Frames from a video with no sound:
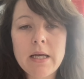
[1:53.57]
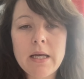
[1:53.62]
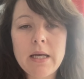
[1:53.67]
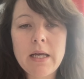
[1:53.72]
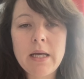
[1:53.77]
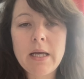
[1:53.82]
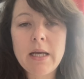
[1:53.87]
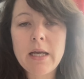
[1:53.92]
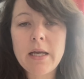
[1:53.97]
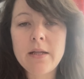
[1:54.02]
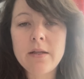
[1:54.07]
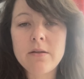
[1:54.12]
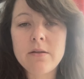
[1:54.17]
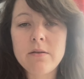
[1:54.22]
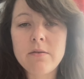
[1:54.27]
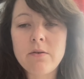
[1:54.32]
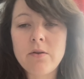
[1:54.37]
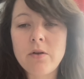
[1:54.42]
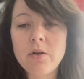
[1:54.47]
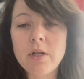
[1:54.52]

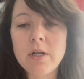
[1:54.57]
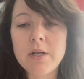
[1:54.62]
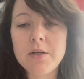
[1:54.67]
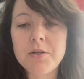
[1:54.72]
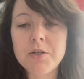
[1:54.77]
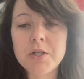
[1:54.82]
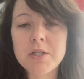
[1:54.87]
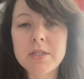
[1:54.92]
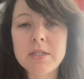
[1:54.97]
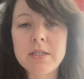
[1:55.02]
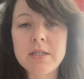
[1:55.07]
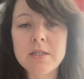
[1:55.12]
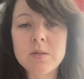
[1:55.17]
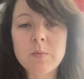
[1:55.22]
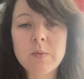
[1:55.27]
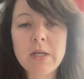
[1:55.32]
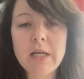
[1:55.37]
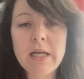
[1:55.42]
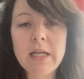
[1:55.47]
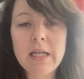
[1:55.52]
And you can adjust the
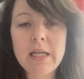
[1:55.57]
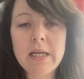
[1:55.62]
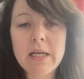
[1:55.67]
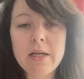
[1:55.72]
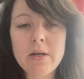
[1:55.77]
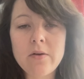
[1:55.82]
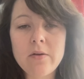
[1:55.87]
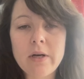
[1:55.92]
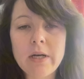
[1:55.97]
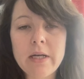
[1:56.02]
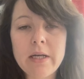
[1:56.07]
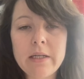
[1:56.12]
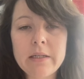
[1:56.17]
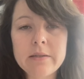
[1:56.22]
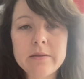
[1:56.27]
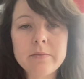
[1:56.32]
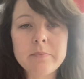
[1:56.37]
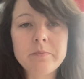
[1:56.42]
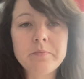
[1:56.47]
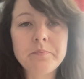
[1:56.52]
display link,
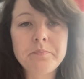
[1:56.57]
right?